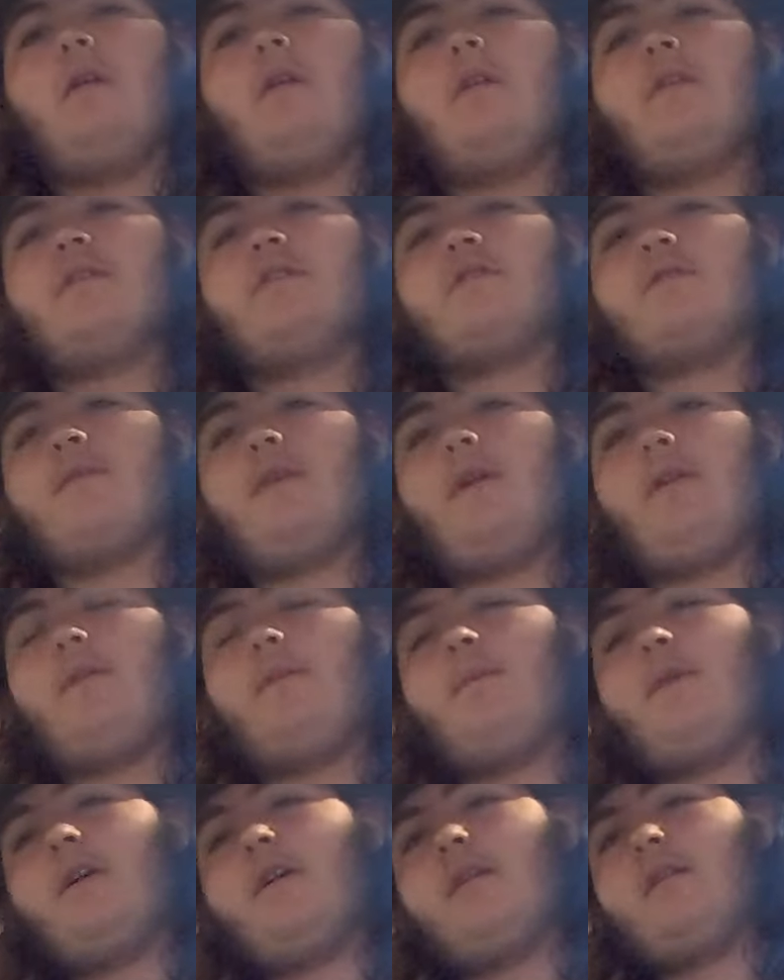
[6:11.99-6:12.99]
It's surrounded
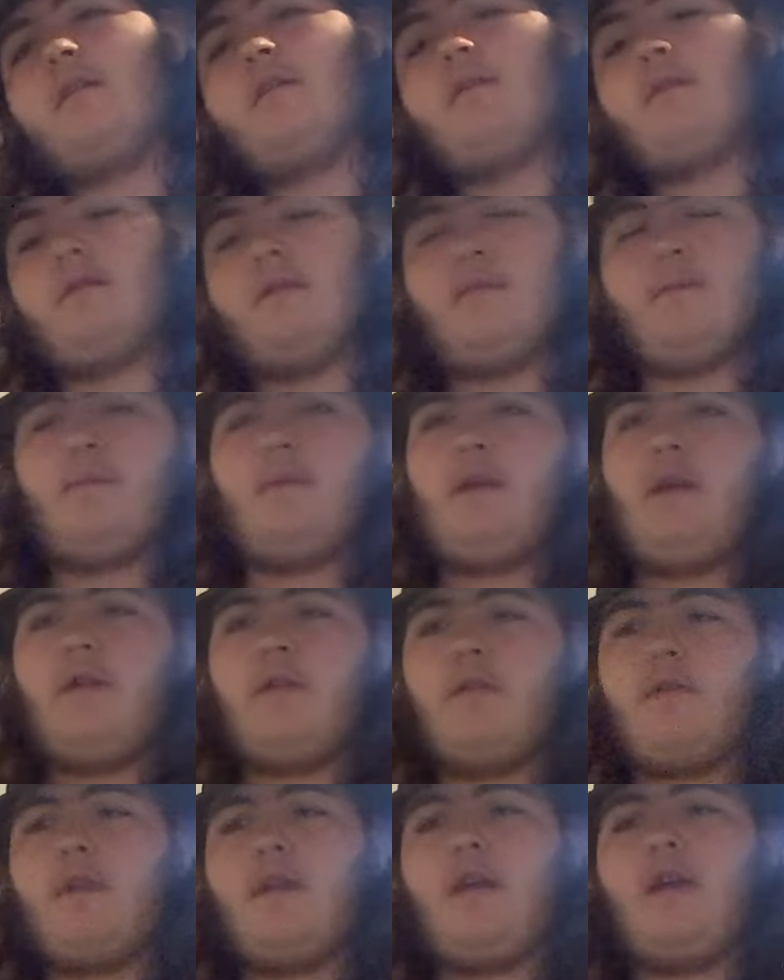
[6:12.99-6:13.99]
by
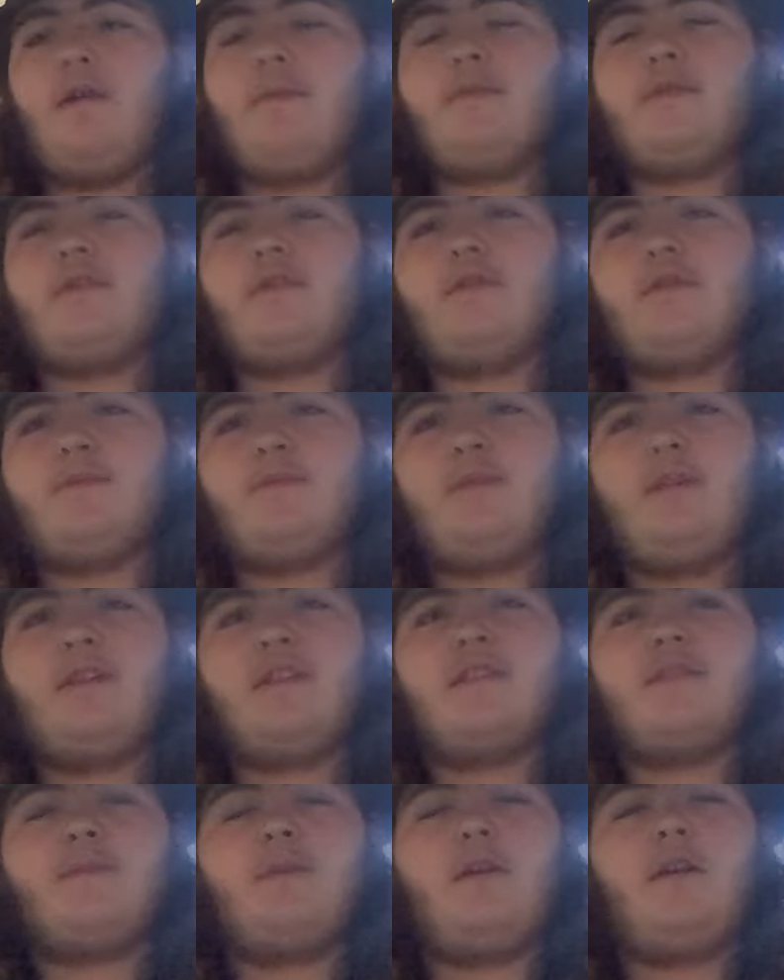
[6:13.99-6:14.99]
ettercaps. There's big
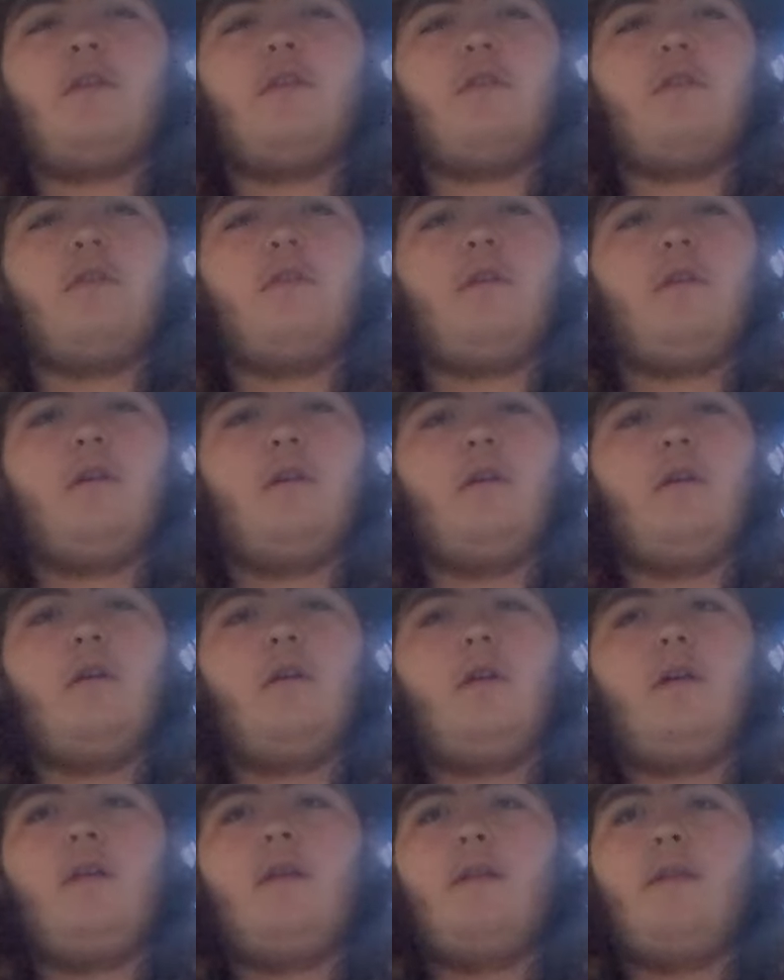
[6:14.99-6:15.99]
spider.
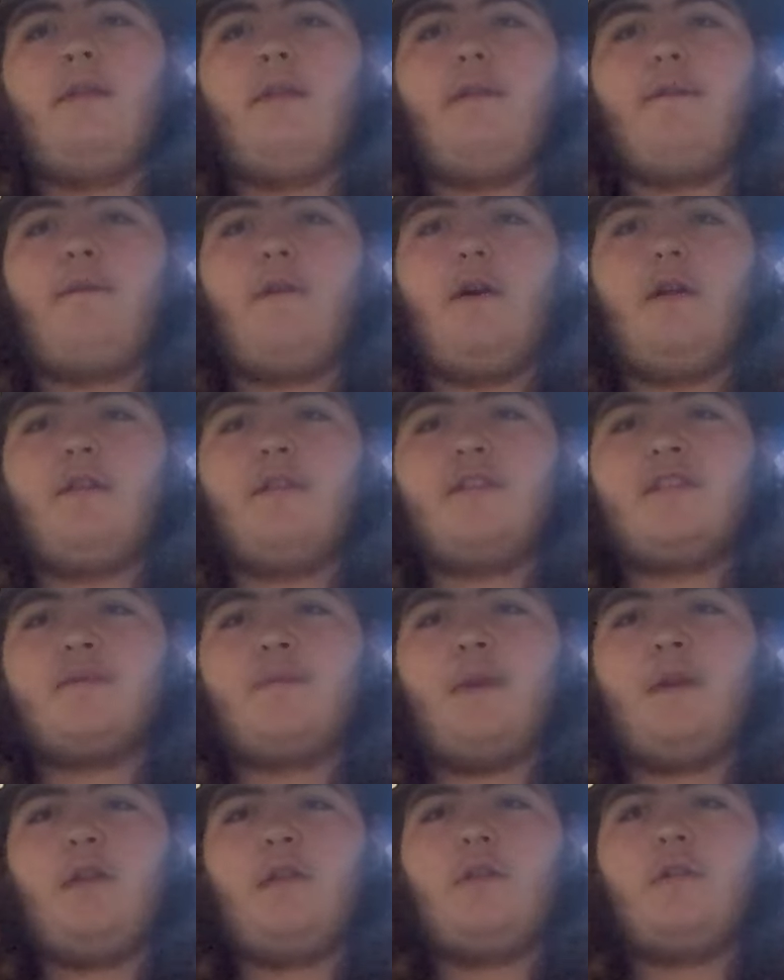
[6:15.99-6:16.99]
They fought the
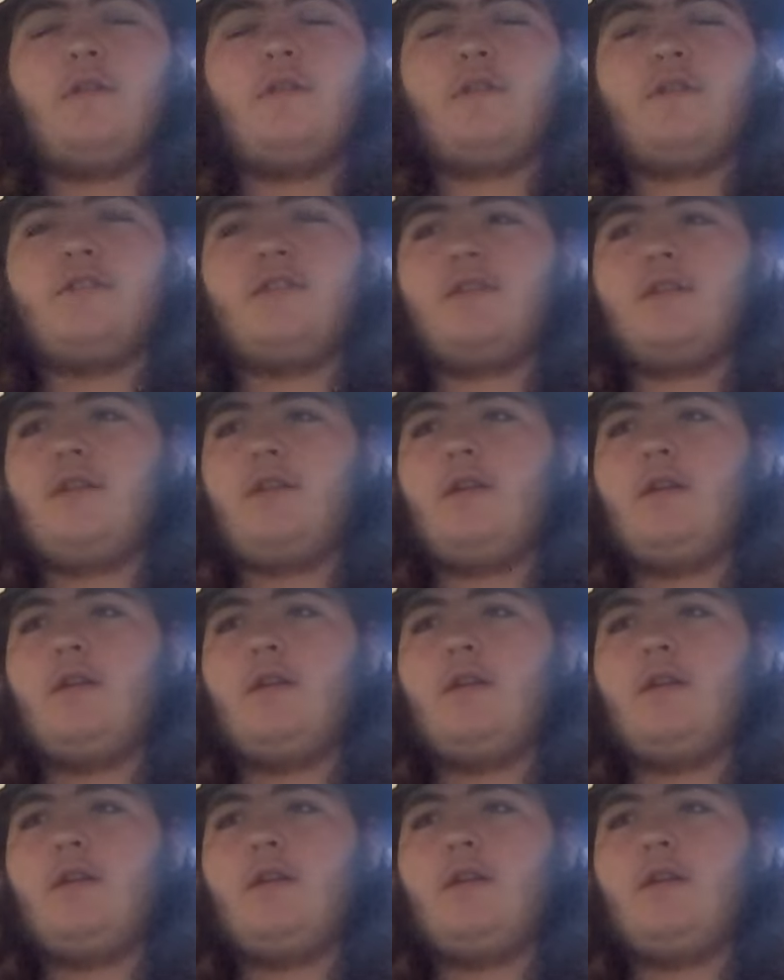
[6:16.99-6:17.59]
spiders.